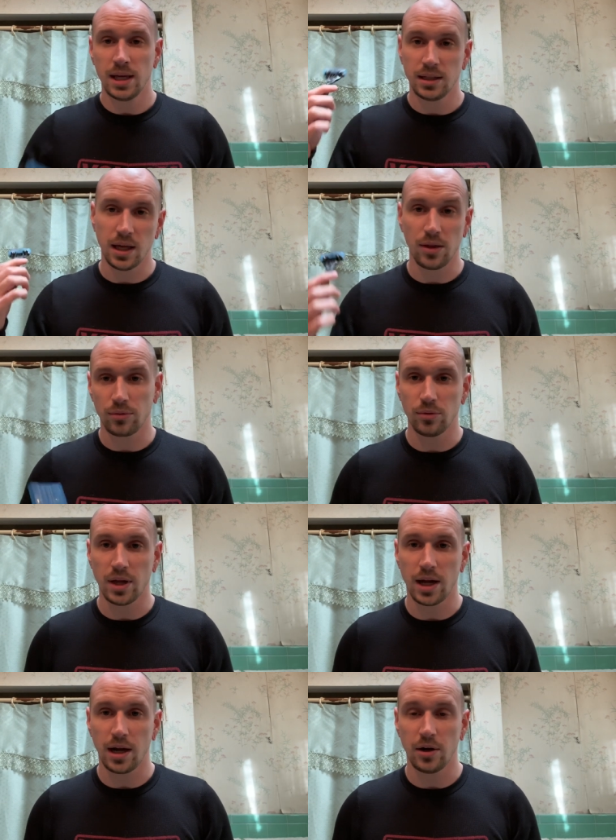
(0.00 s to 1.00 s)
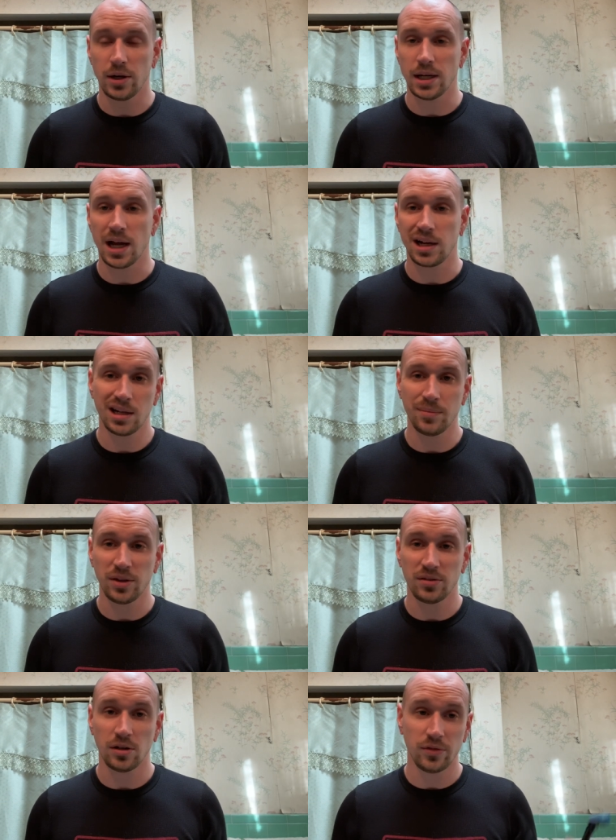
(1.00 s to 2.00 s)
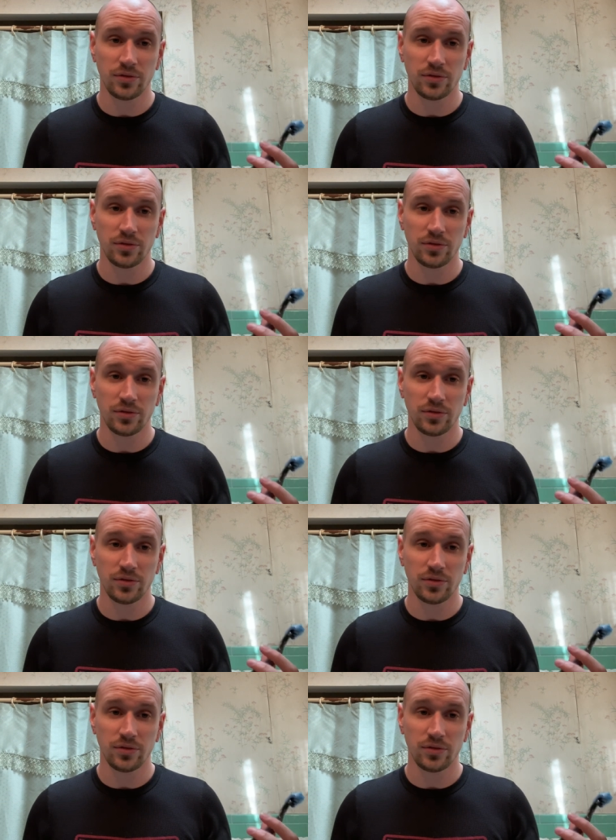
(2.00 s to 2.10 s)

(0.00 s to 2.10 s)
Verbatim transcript: get through the hair and not cut myself.